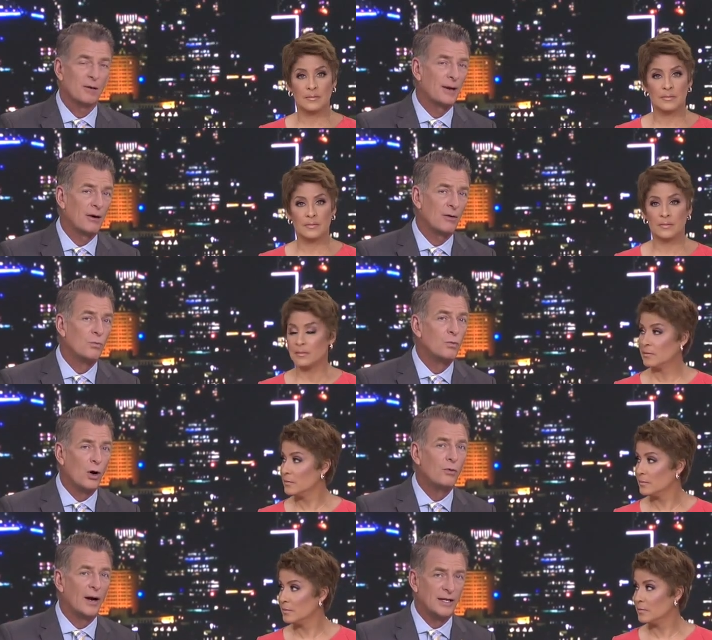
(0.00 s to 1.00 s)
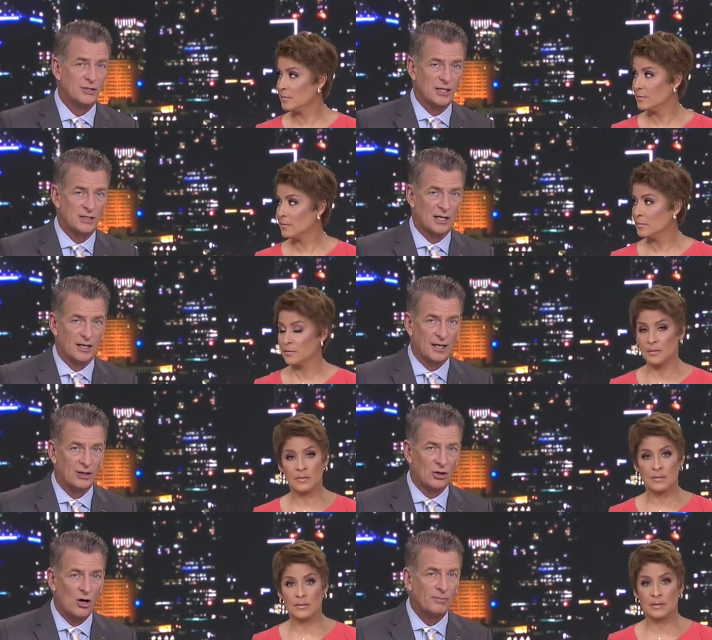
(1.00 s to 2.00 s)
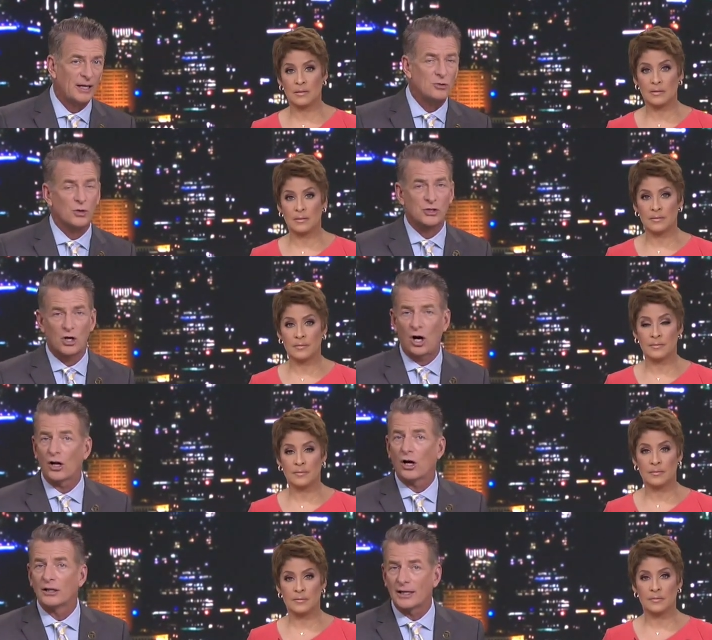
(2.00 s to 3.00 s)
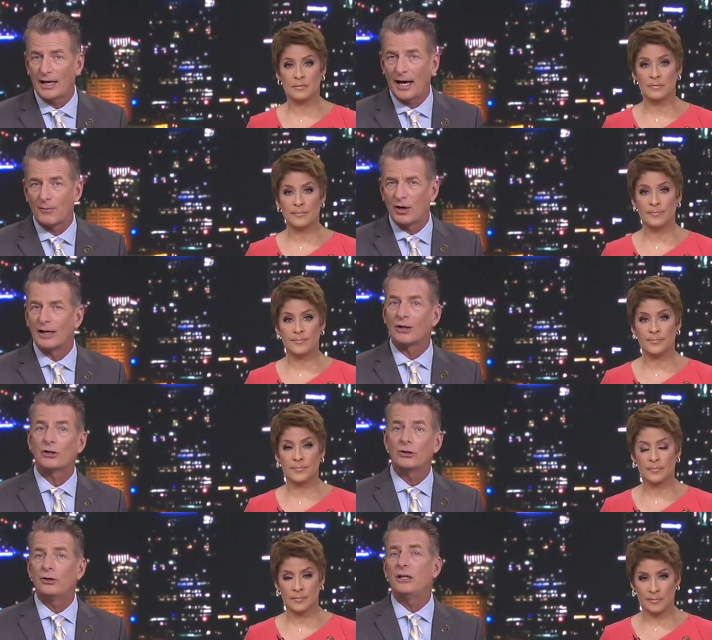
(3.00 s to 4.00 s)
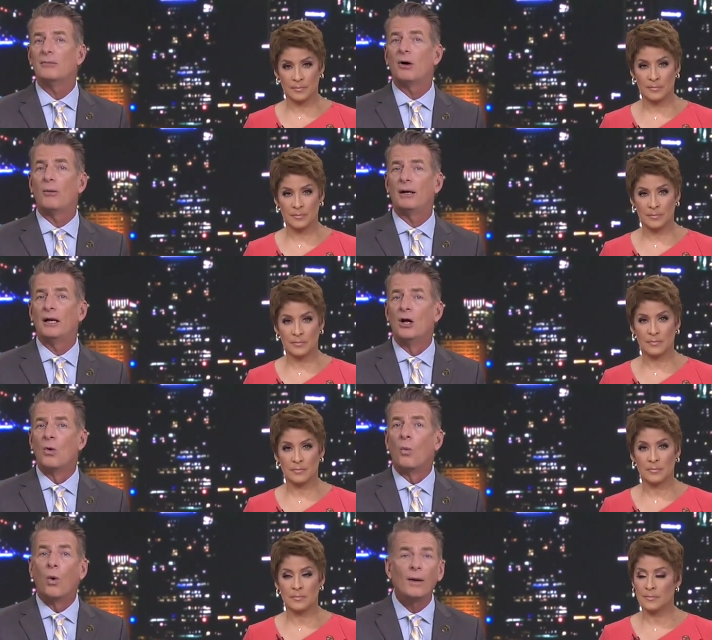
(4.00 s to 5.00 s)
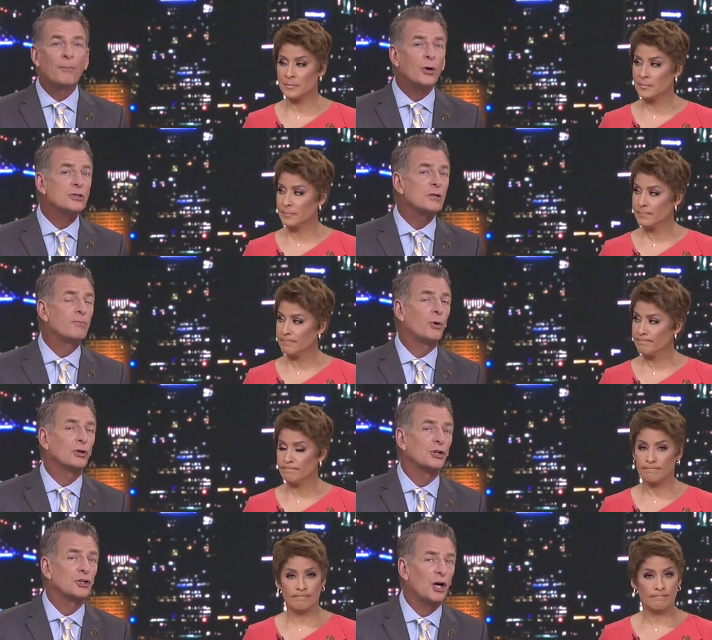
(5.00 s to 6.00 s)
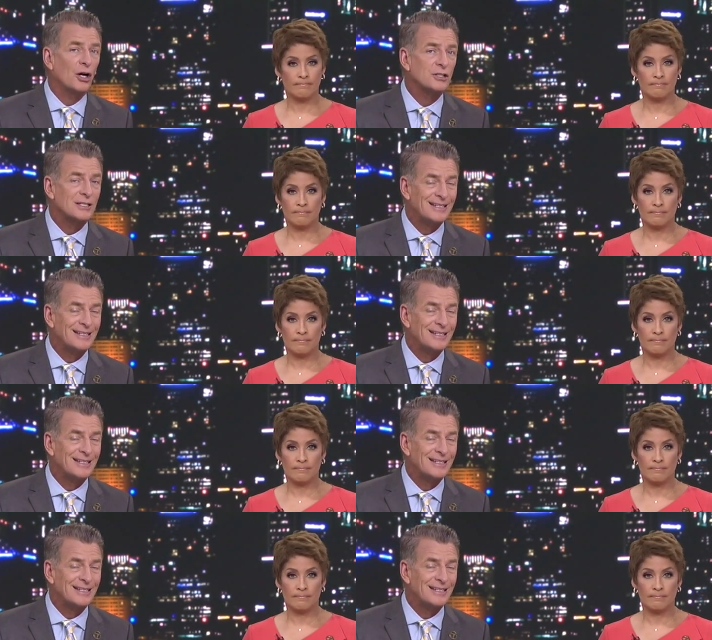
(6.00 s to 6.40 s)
Speaker 1: An apparent road rage incident in Long Beach was caught on camera, including the moment one person pulled a large